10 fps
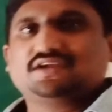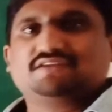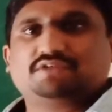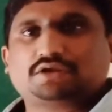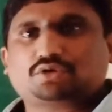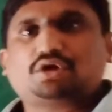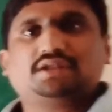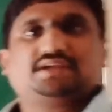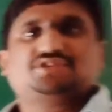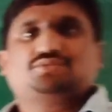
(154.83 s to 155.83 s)
we are calling
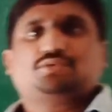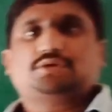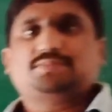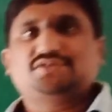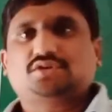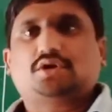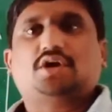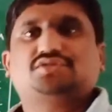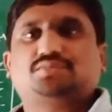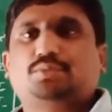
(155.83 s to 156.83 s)
as what means
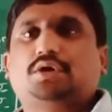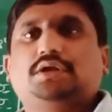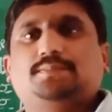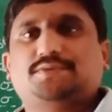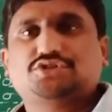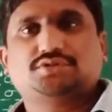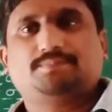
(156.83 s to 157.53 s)
osmotic pressure.